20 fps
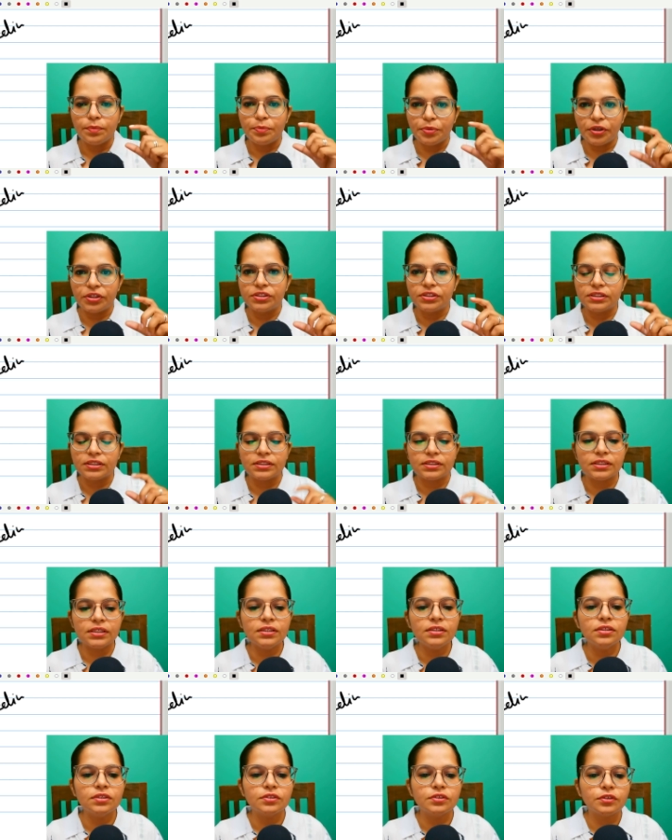
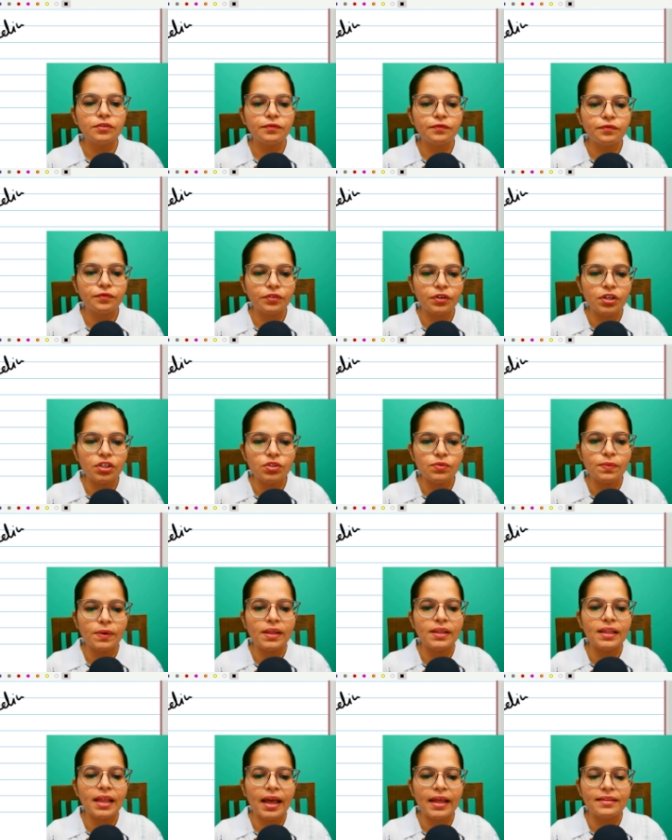processes the first
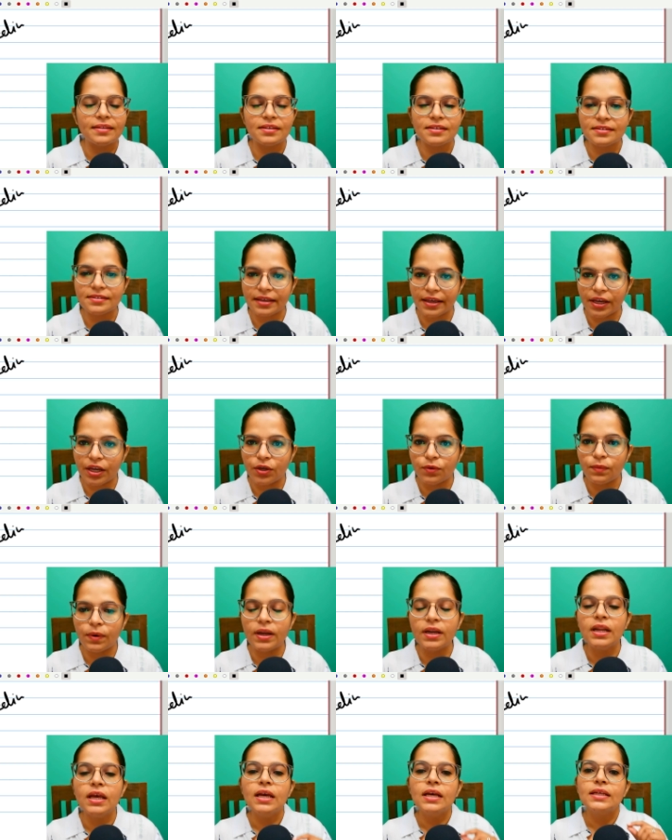one and the second
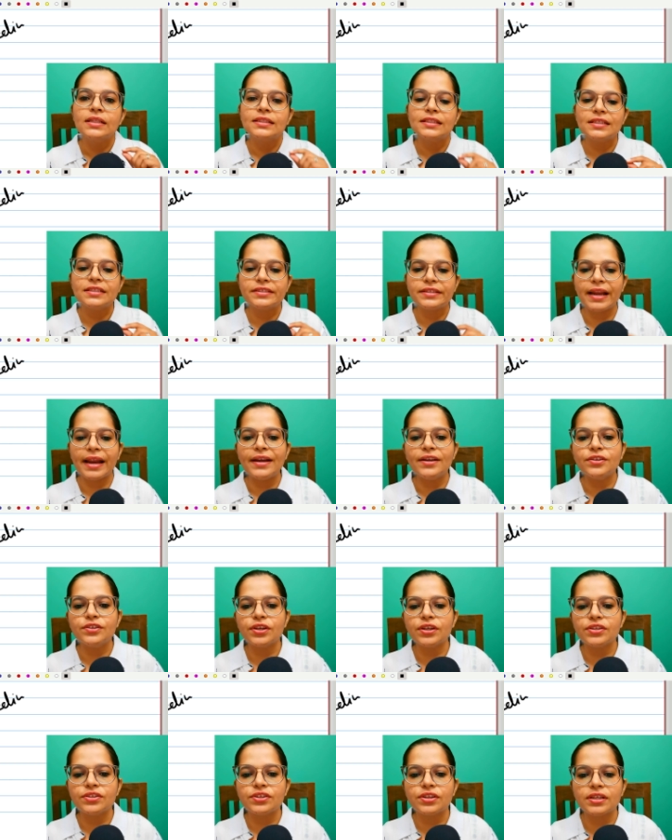one the slight
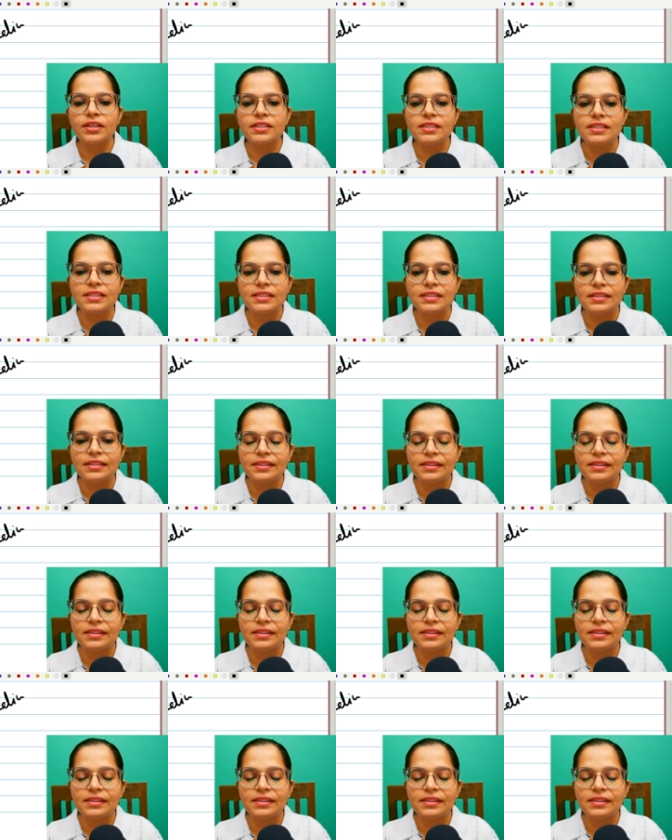change is